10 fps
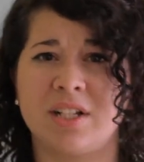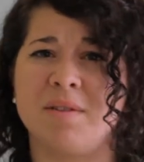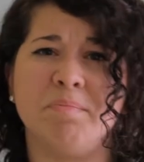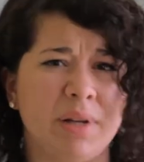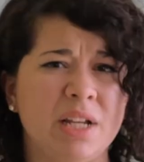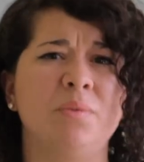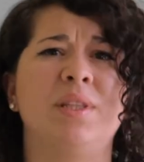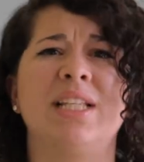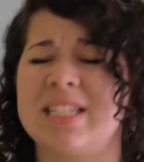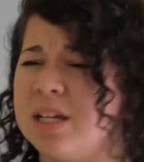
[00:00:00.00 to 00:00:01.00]
compete with
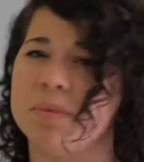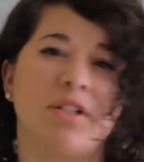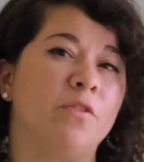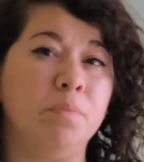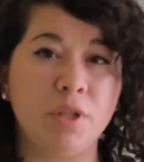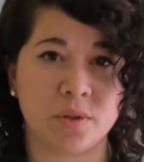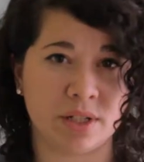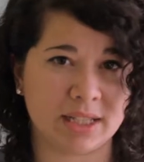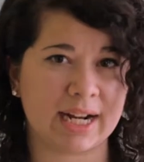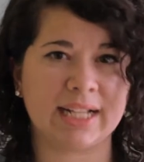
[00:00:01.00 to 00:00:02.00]
this image of
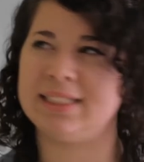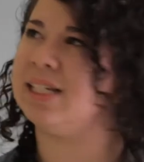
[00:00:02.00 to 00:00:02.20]
beauty that I see